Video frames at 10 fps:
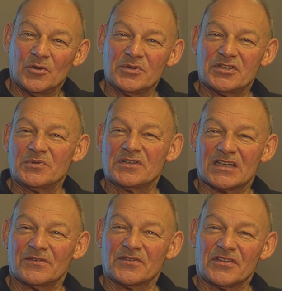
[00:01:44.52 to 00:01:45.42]
We soon
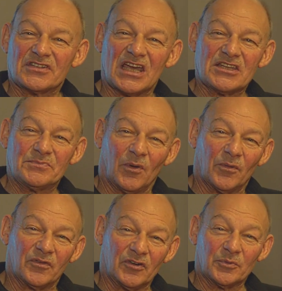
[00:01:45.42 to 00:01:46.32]
discovered that the James
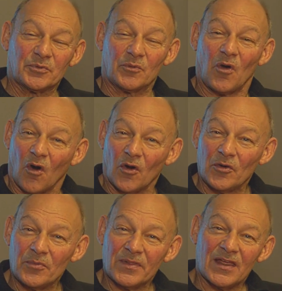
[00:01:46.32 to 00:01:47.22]
Bond films were
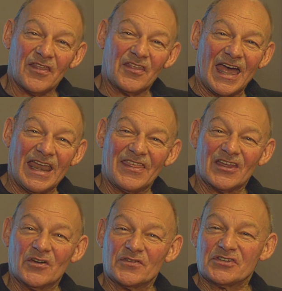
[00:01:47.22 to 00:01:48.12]
wrong and that
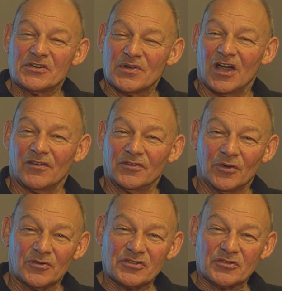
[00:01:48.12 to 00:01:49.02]
anything over 2.5
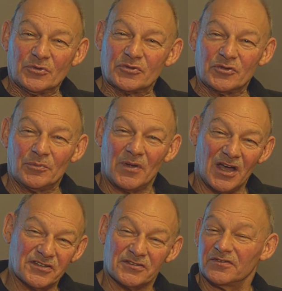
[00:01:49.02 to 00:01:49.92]
knots caused your
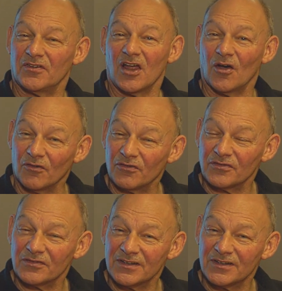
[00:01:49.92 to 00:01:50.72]
mast to fly off.